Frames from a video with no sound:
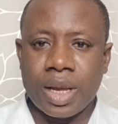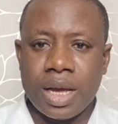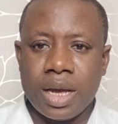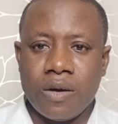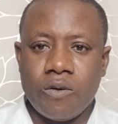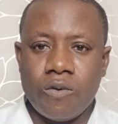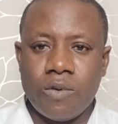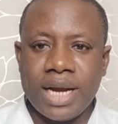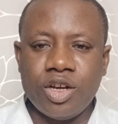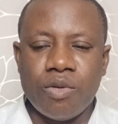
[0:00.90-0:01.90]

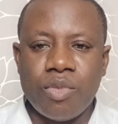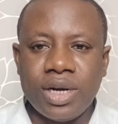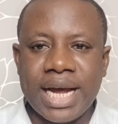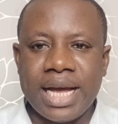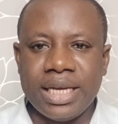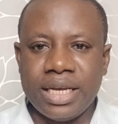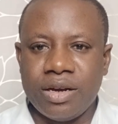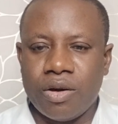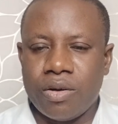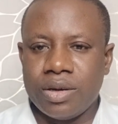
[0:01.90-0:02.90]
When your
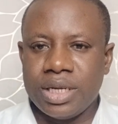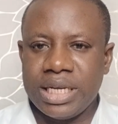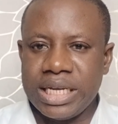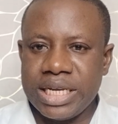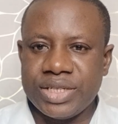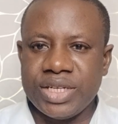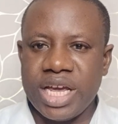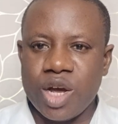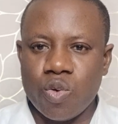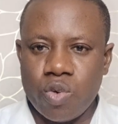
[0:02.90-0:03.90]
mother-in-law is
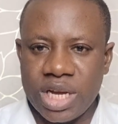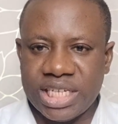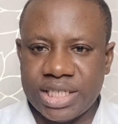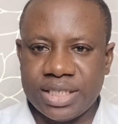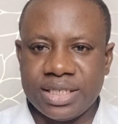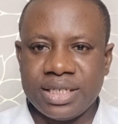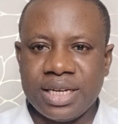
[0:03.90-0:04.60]
a witch,